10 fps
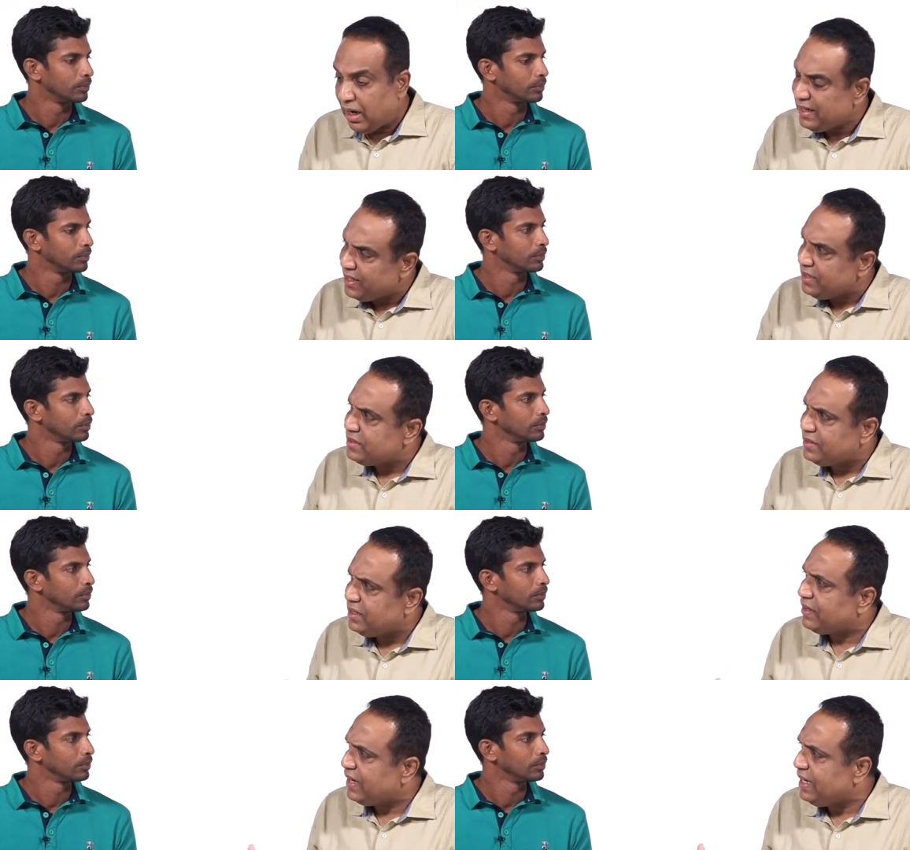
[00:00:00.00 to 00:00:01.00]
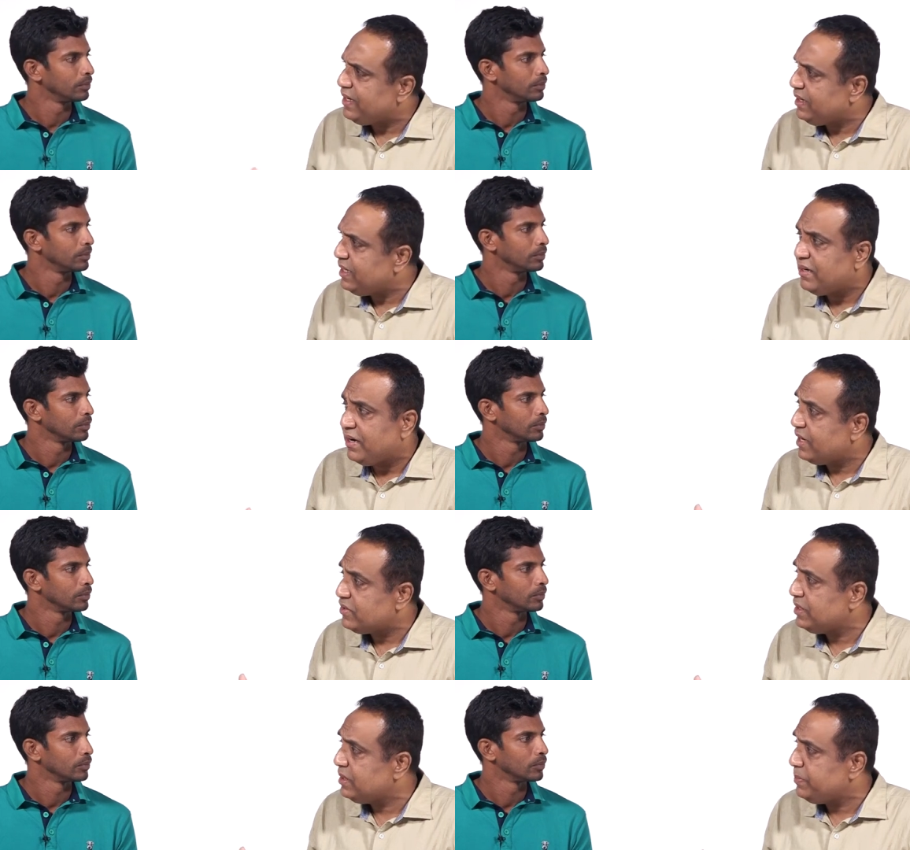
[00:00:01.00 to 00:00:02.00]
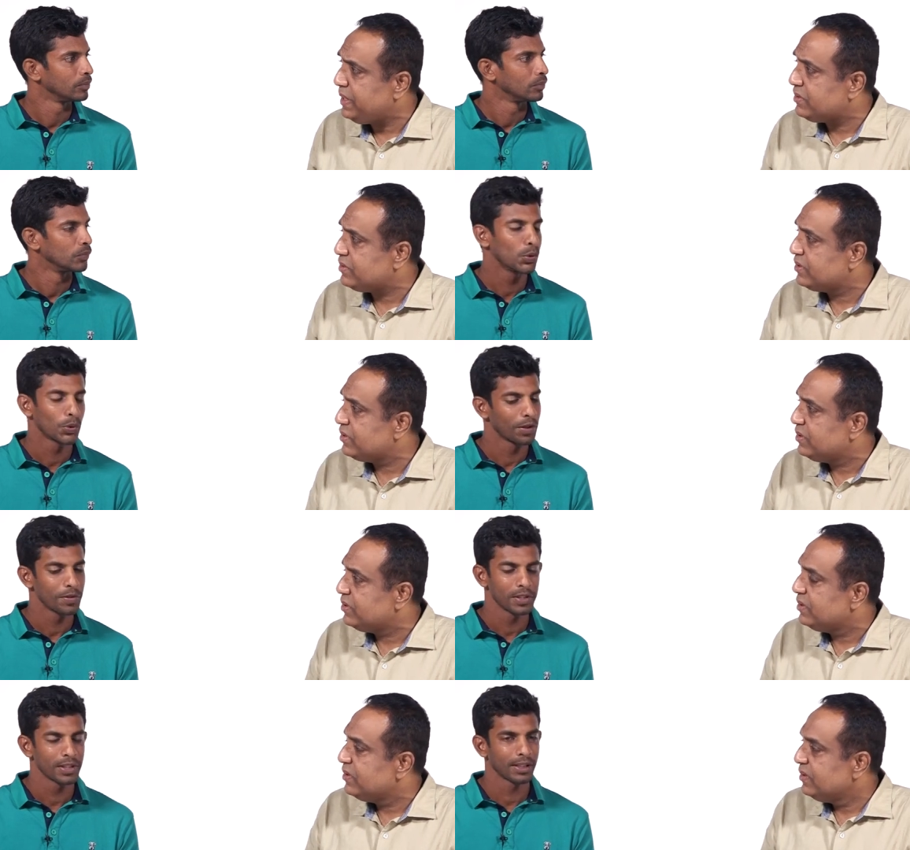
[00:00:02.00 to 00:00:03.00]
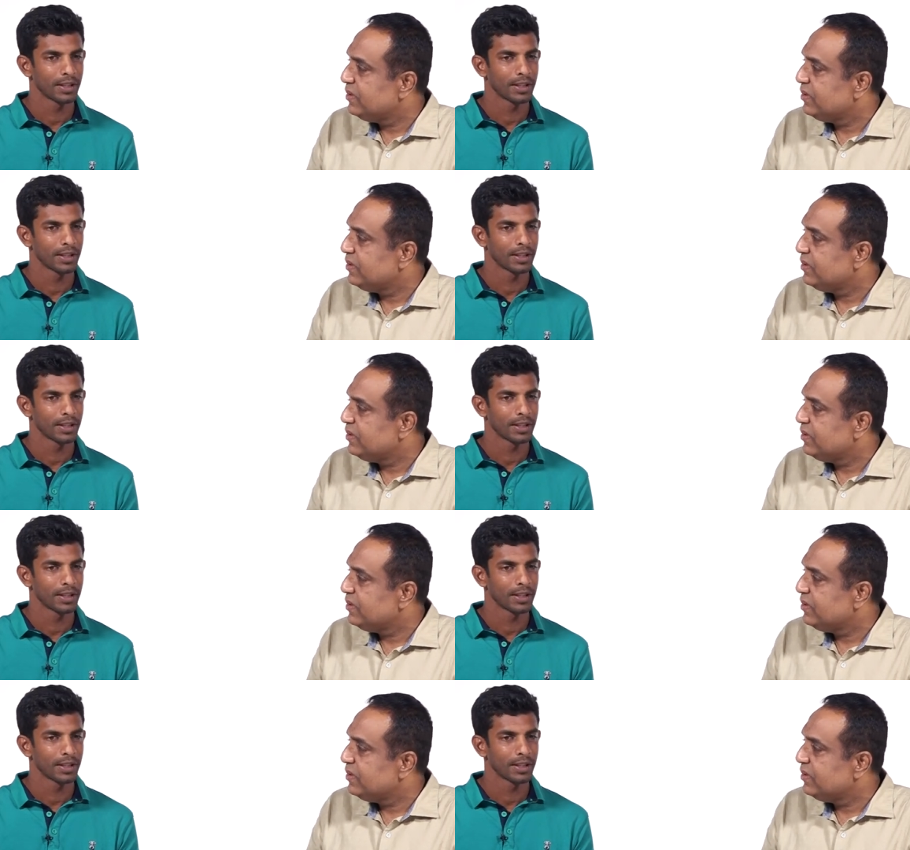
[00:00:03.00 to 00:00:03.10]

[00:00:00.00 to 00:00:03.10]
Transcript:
Speaker 1: I didn't see a great deterioration in the pitch.
Speaker 2: No, there wasn't a